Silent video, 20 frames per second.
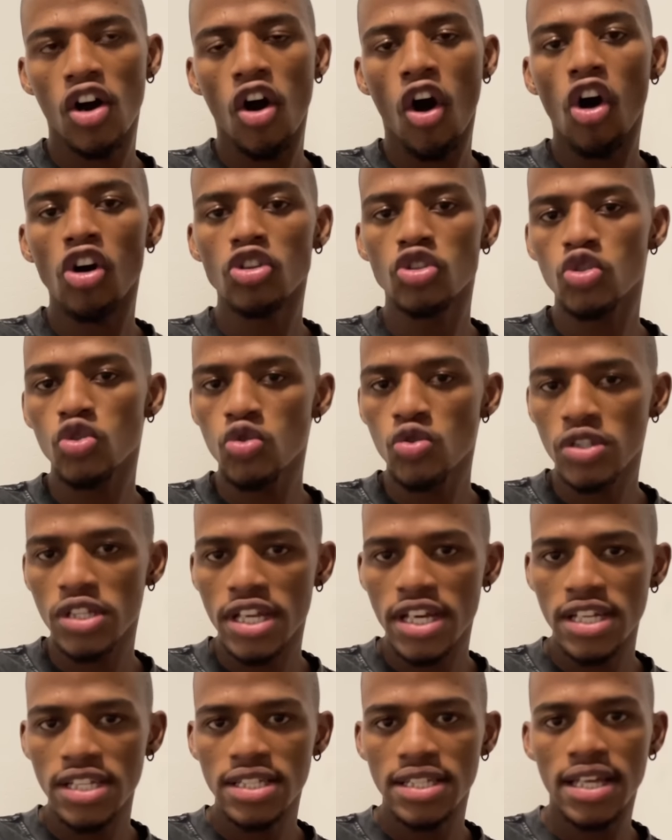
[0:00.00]
on
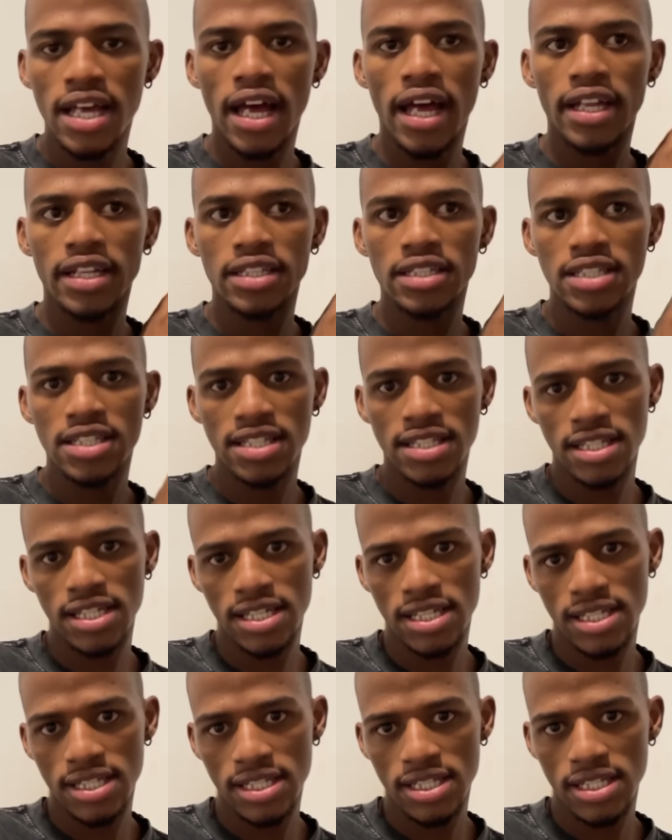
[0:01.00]
Tuesdays at
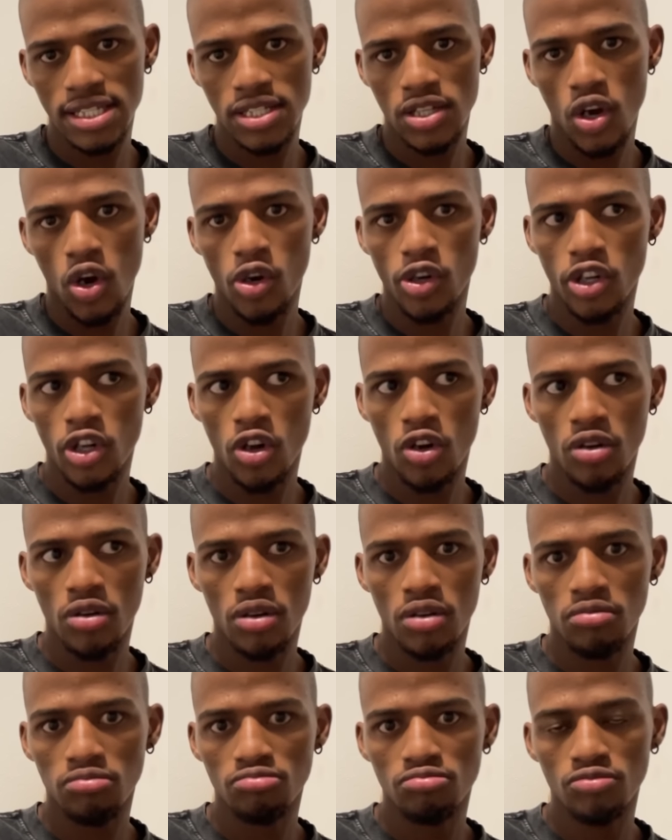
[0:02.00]
6
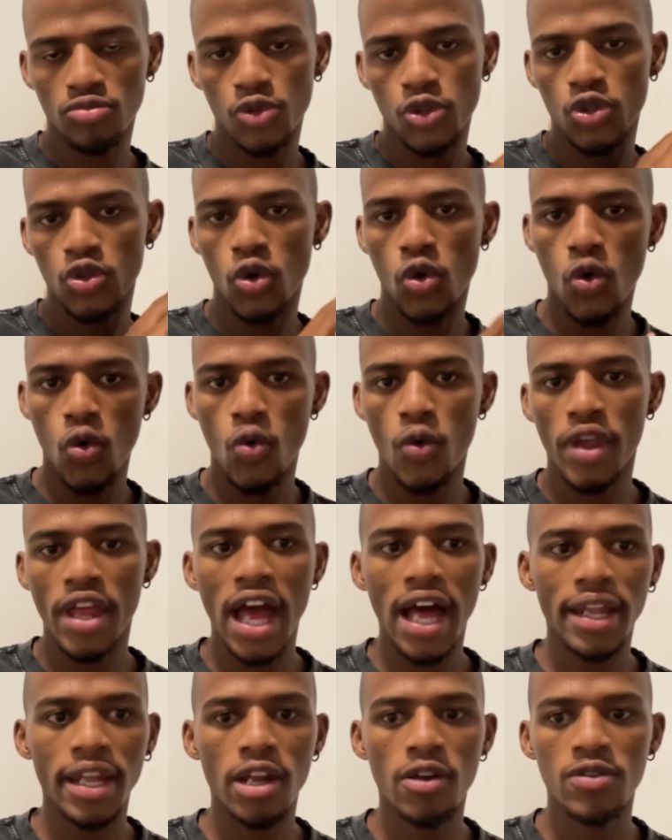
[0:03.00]
o'clock. So
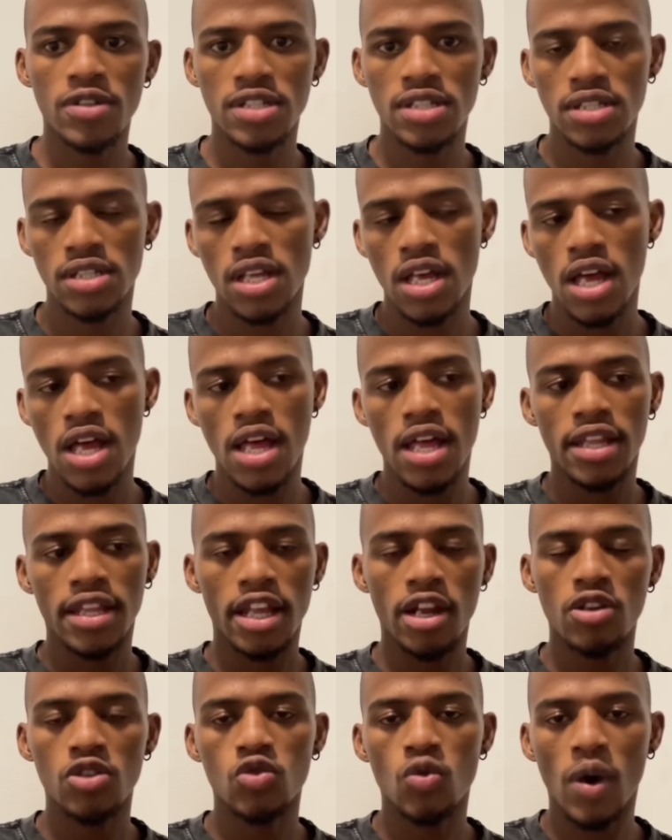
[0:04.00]
yeah, that was
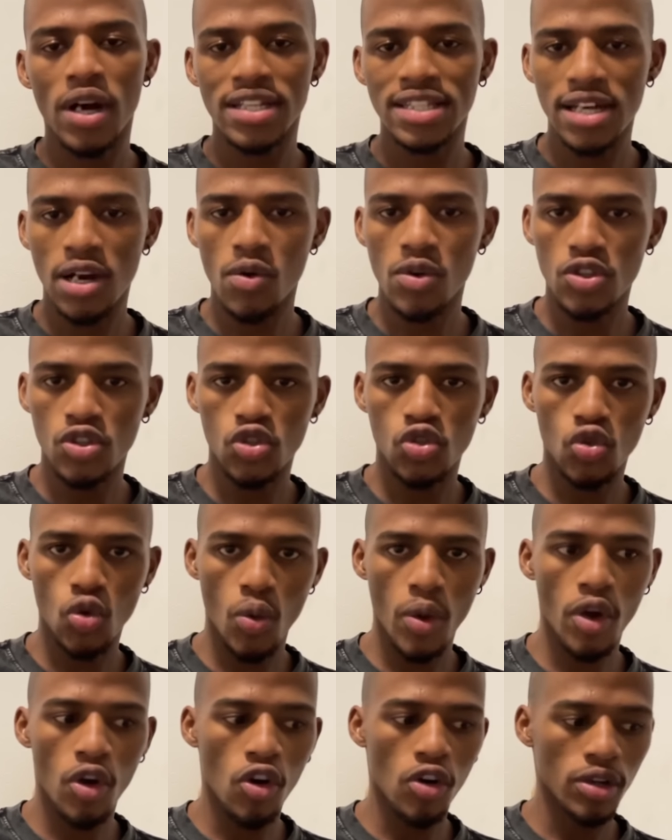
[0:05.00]
what I was
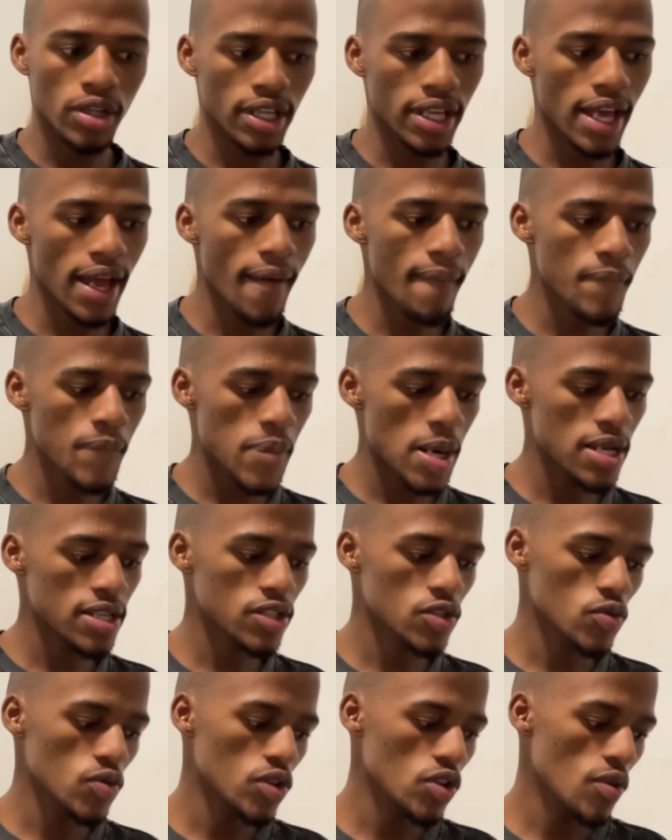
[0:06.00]
doing on
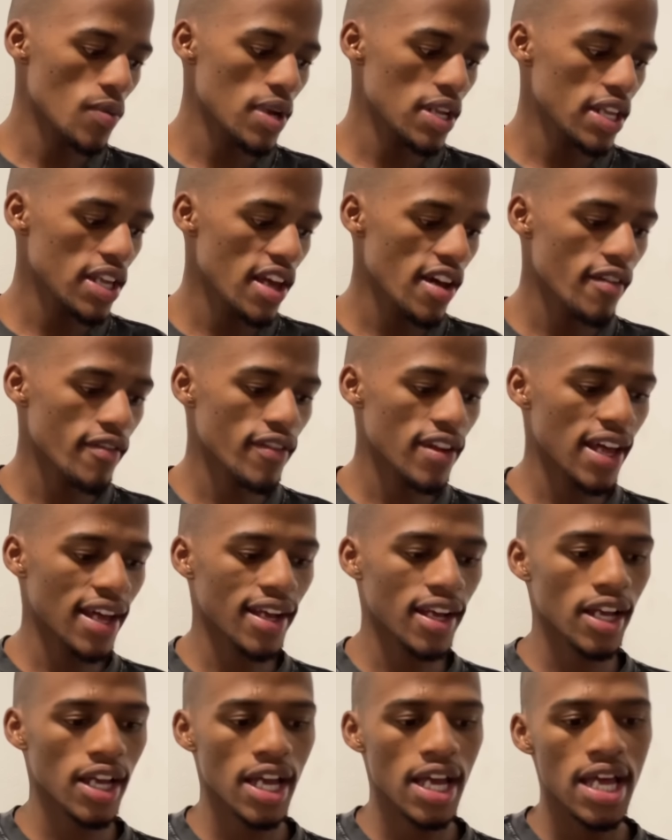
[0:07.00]
campus. We normally have
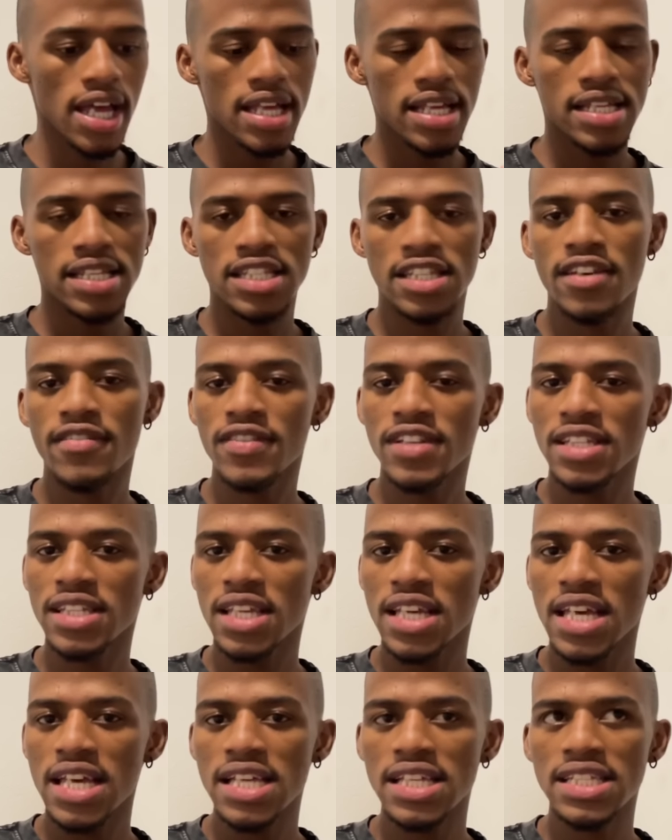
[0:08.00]
like
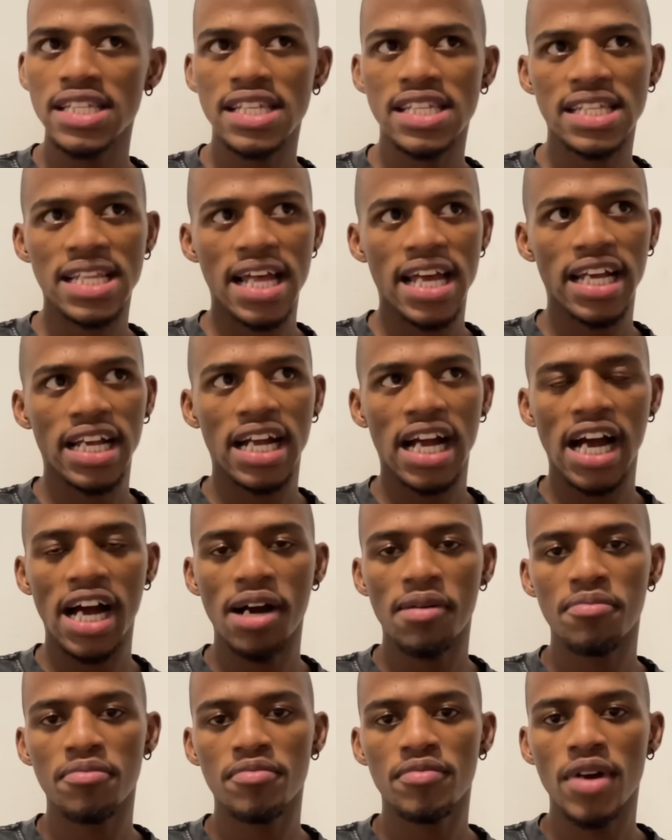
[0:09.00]
services. It's like a
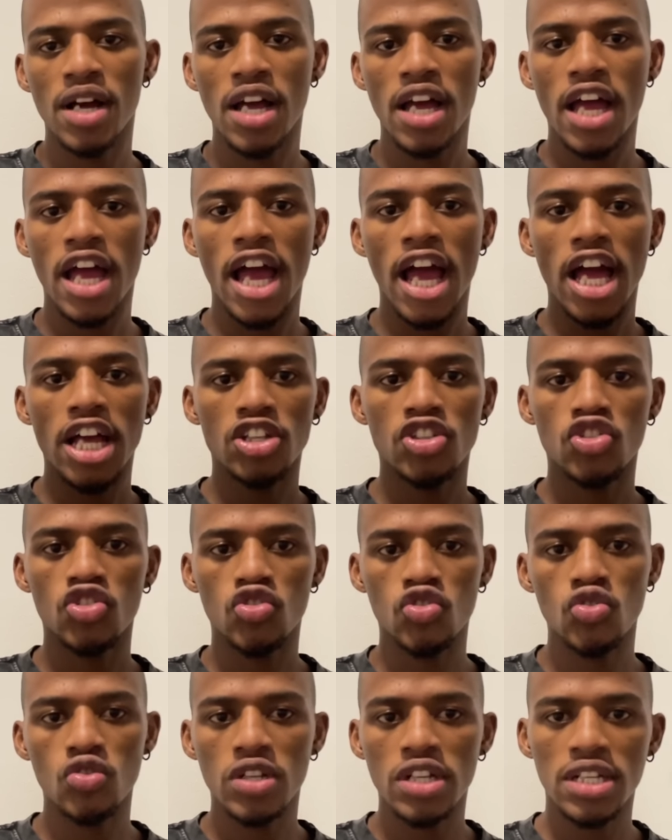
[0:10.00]

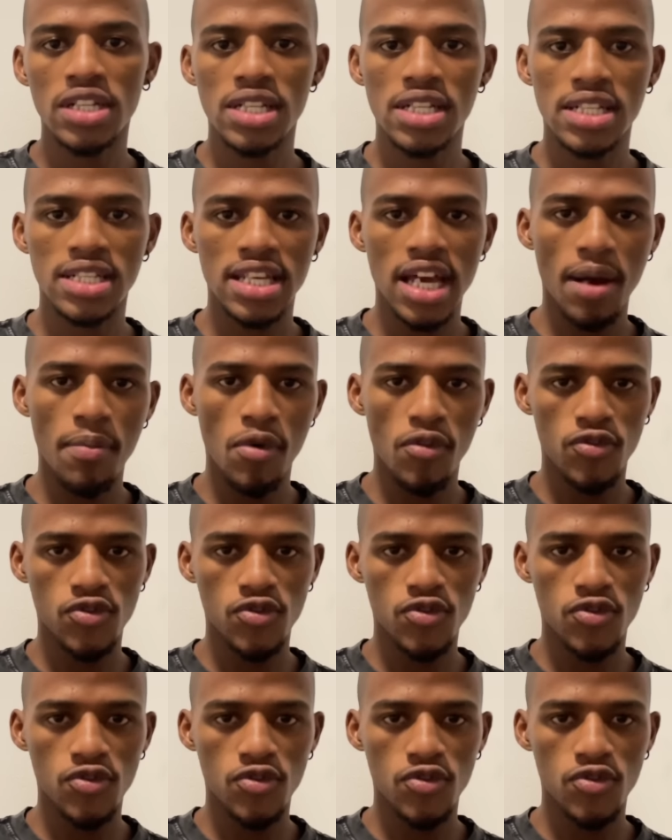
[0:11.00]
student type of